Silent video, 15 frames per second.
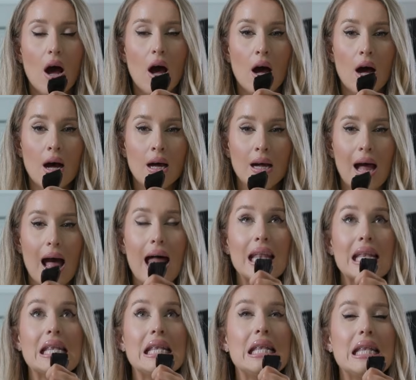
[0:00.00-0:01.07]
are a
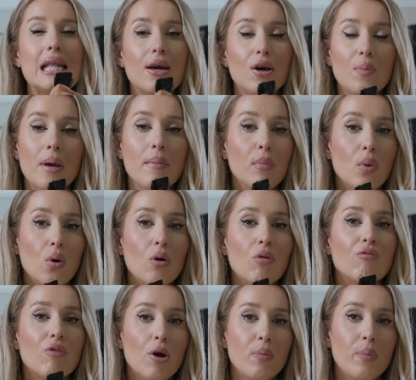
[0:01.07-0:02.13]
little bit more
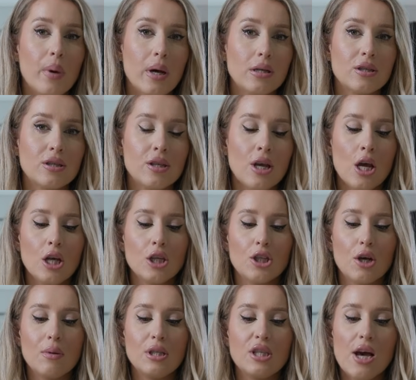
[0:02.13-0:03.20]
robust.
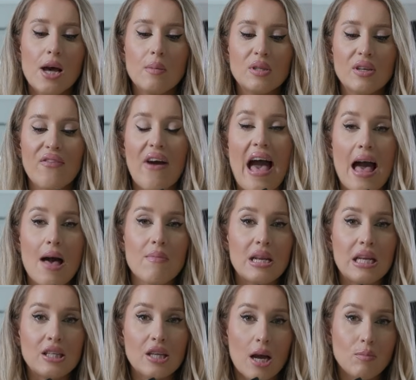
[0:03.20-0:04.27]
So in terms of how
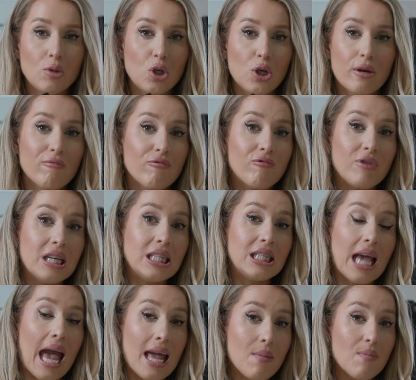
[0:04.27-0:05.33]
many times you can
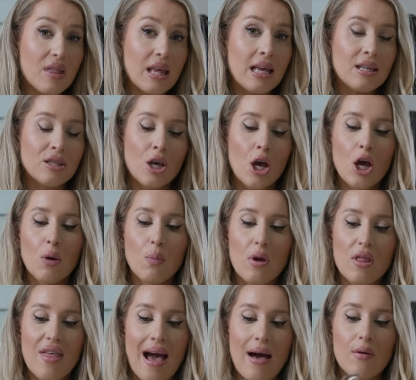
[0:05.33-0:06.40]
retape these
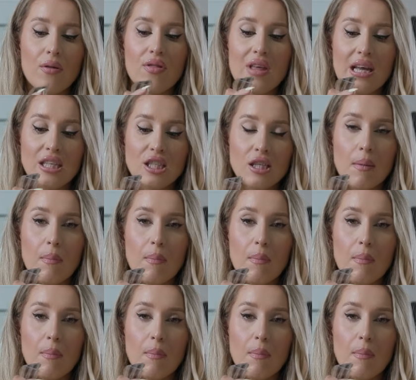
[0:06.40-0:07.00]
without this